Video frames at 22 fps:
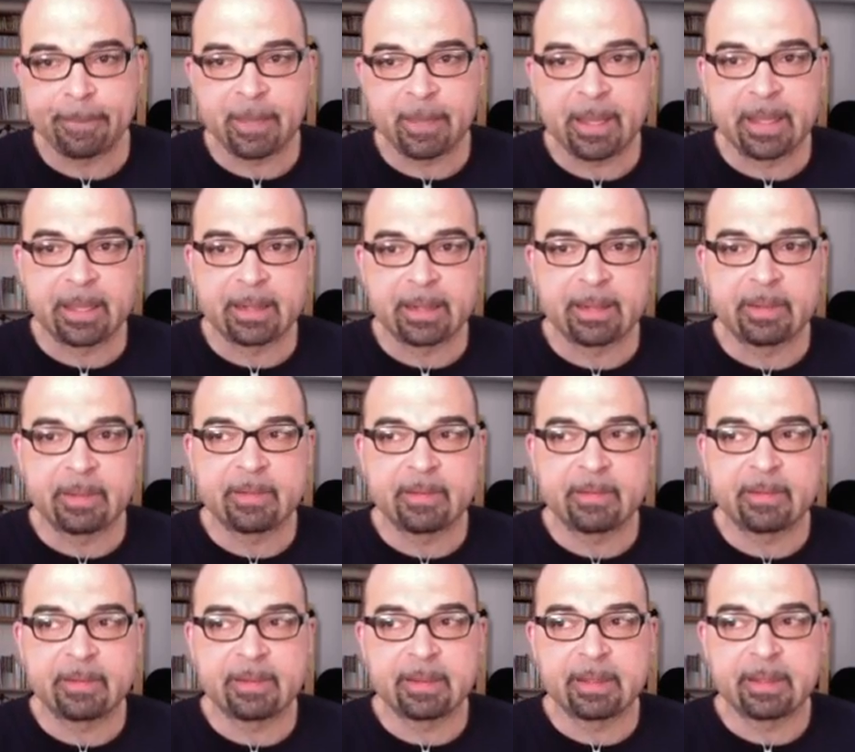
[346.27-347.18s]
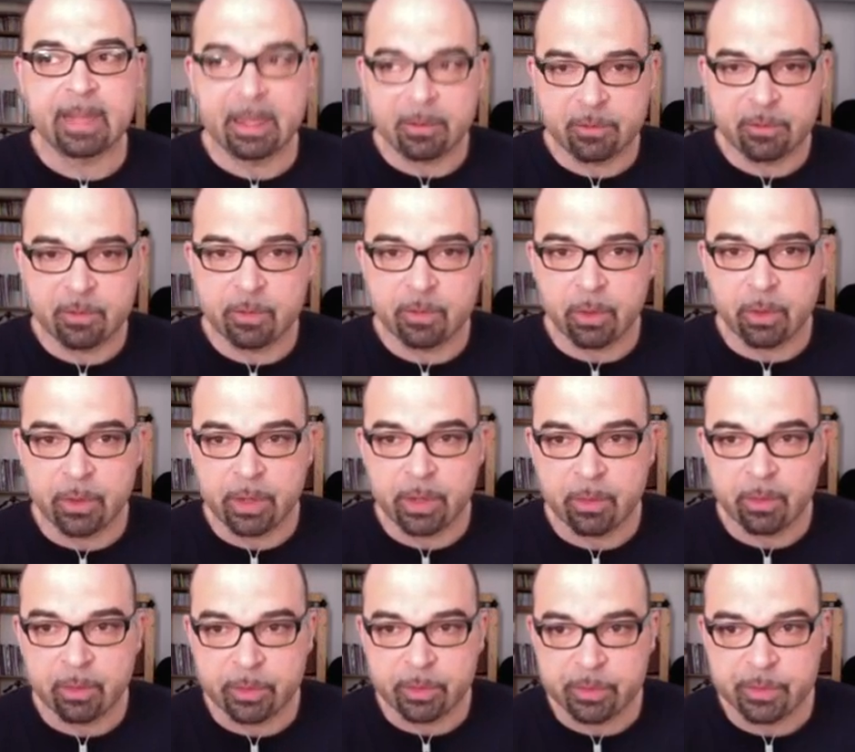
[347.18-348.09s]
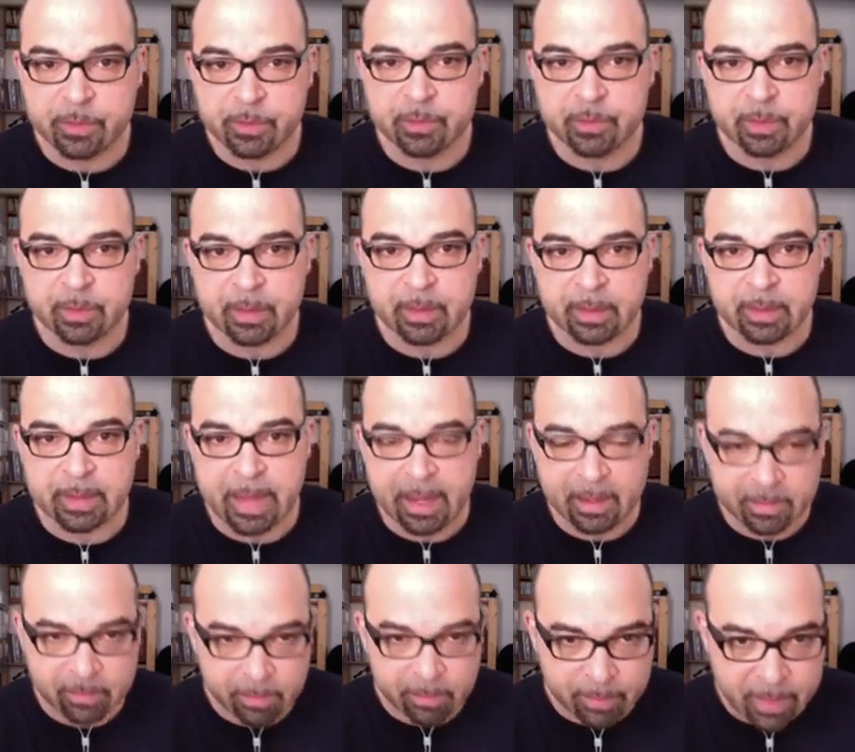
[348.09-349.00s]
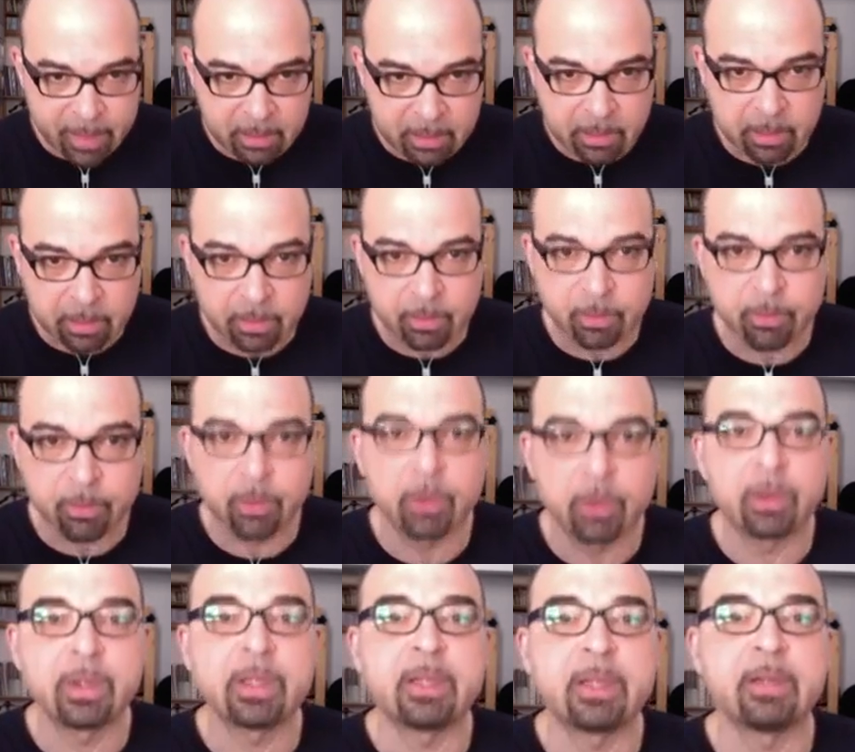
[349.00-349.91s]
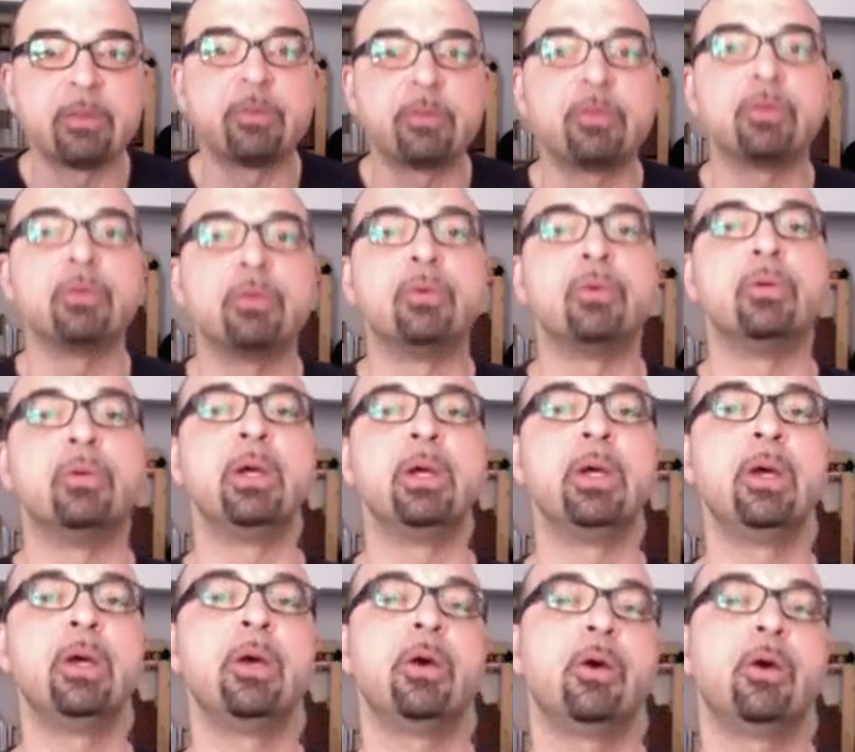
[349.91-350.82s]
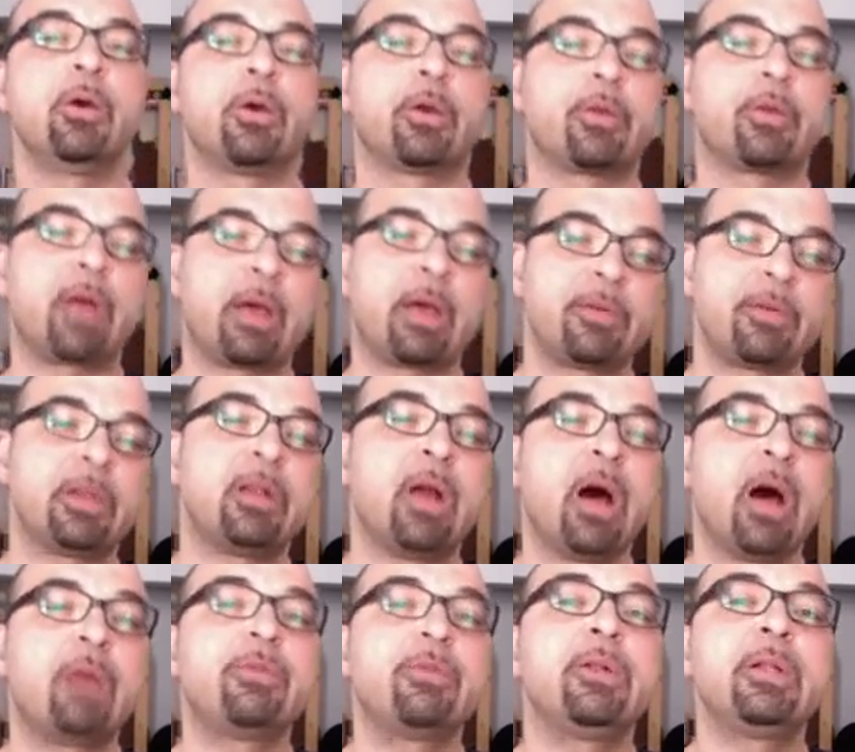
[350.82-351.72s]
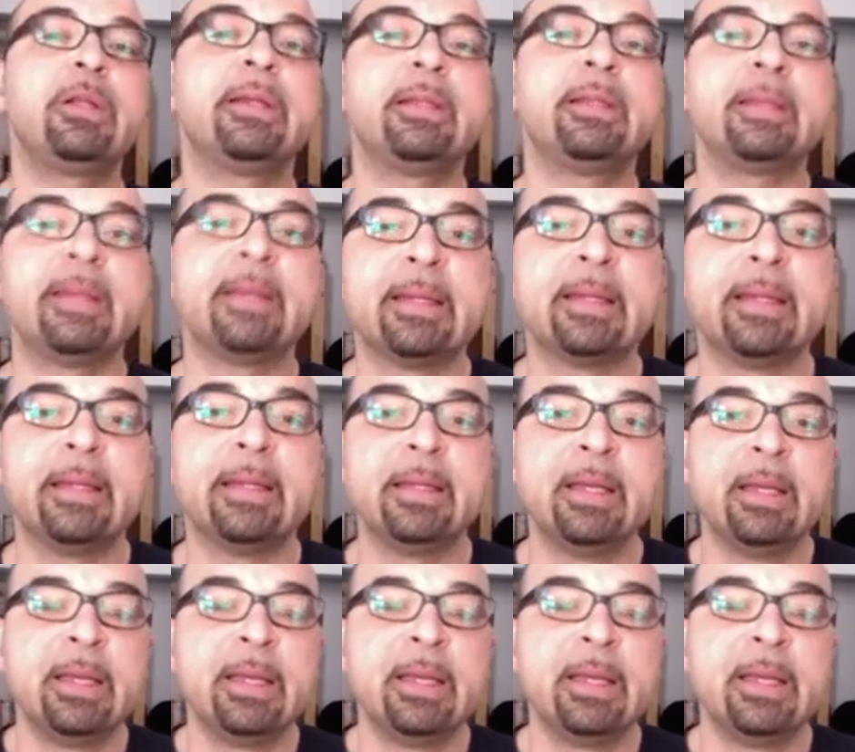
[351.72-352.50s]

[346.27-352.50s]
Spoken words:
And that story was Alison Bechdel wrote it into her graphic novel, and then